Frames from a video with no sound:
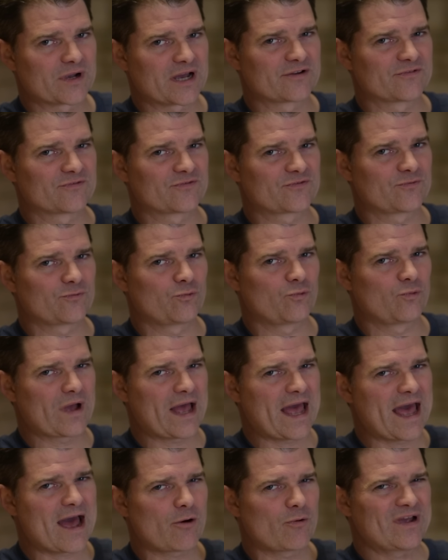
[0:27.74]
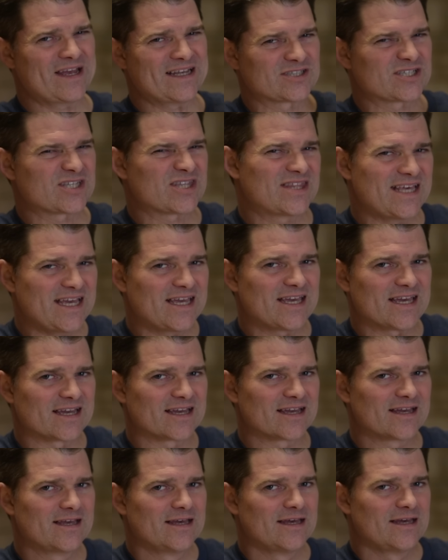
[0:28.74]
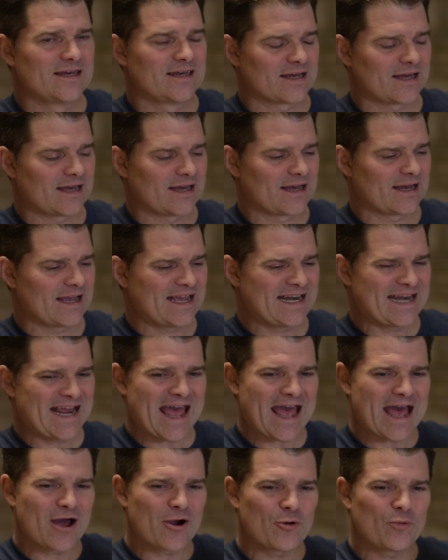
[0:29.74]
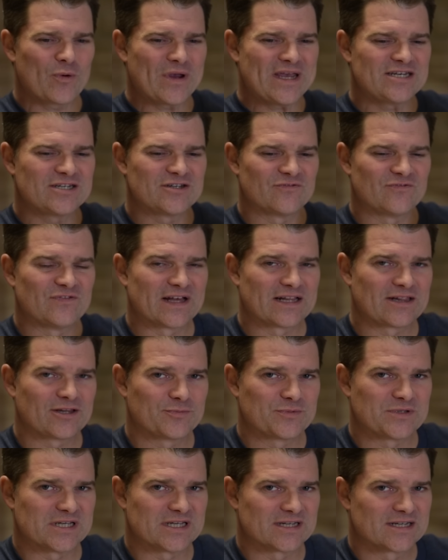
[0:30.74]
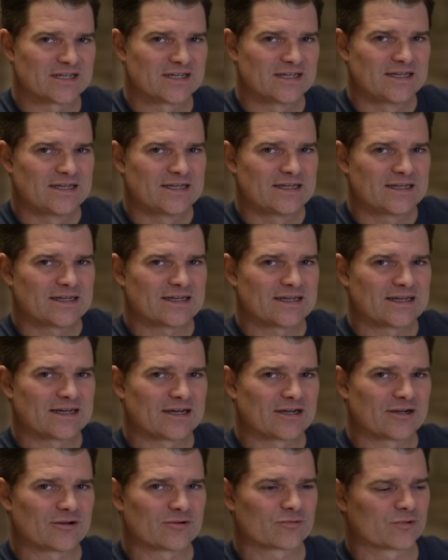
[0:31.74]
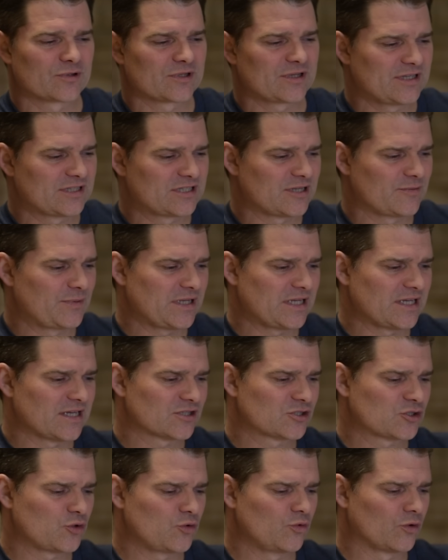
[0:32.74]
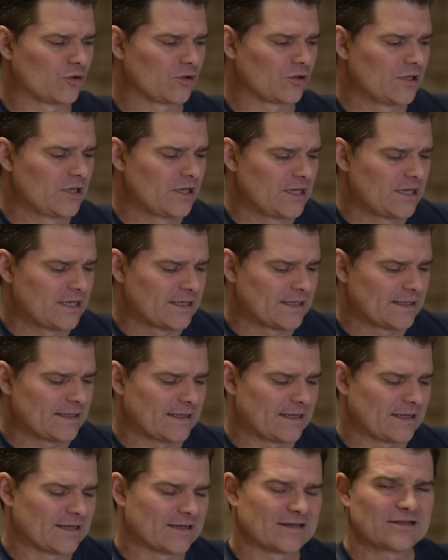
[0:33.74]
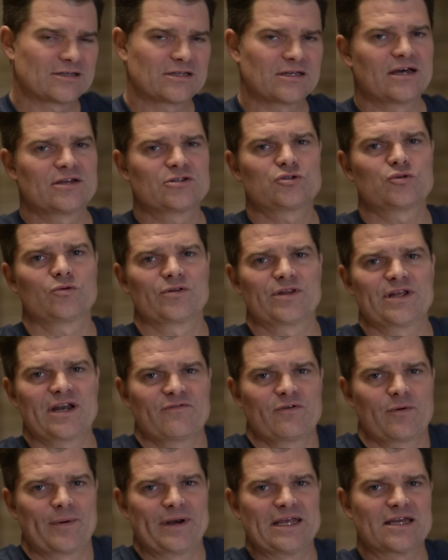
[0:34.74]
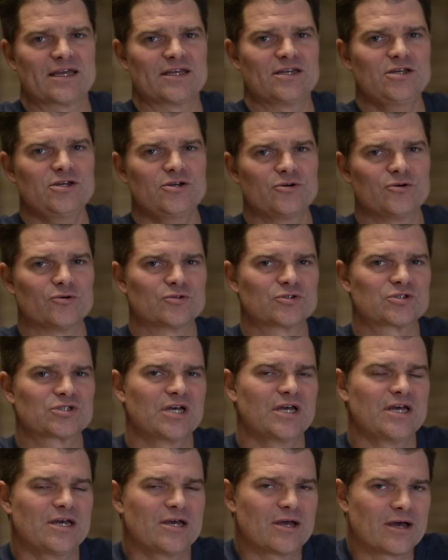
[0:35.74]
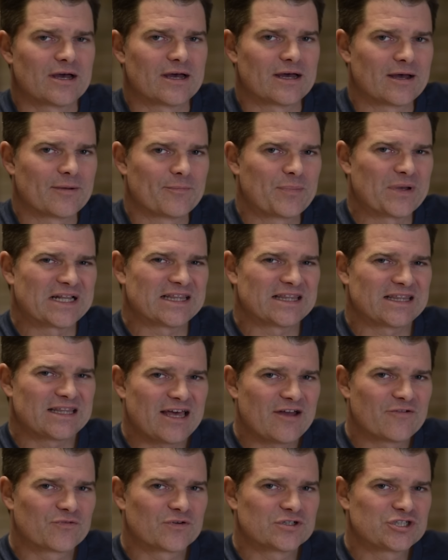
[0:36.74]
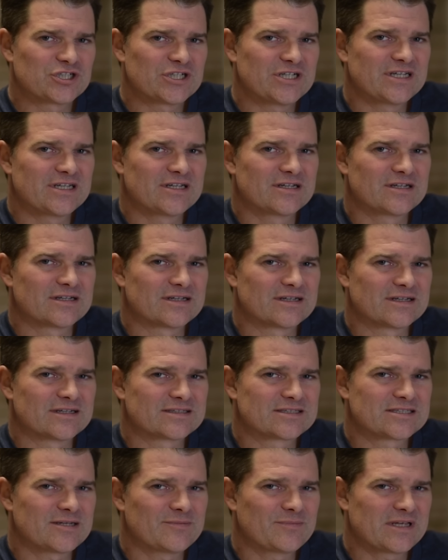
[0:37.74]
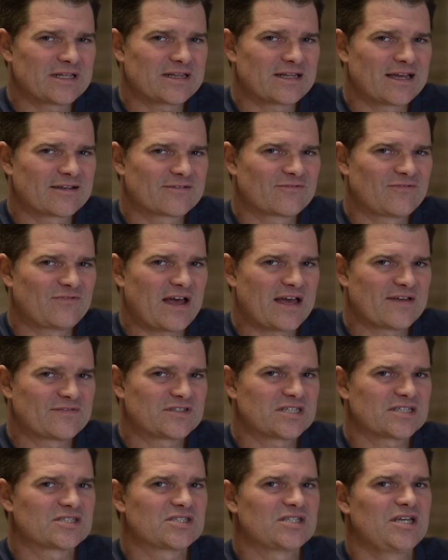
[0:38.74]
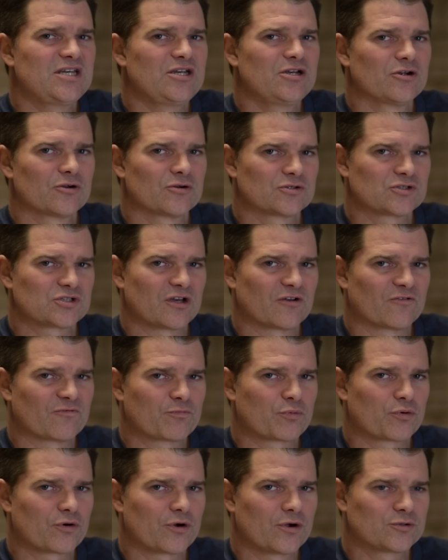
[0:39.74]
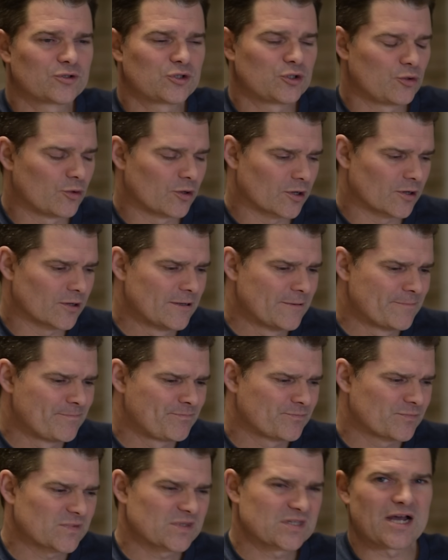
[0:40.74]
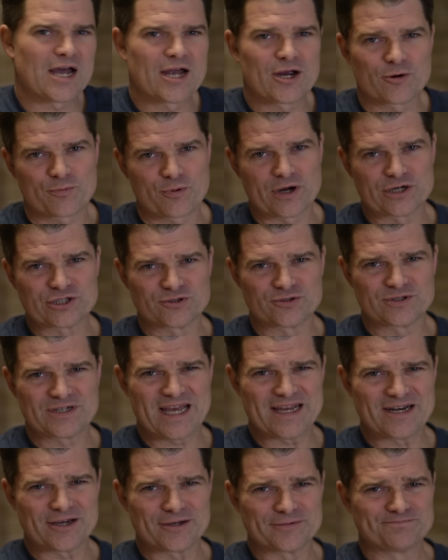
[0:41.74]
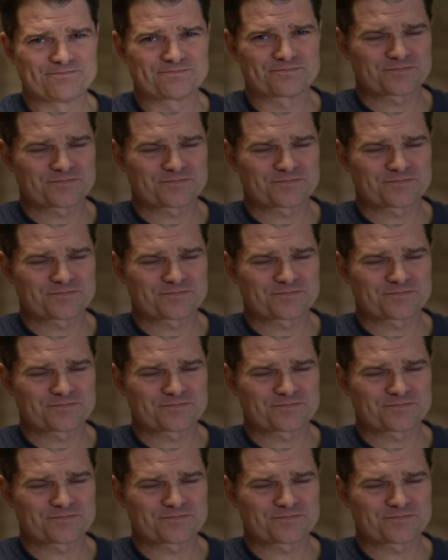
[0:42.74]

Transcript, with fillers: kind of how it's thinking. And how we developed it really to be a tool that everybody can use, but leveraging something like 5 or 6 years of Pro Tour tire pressure data.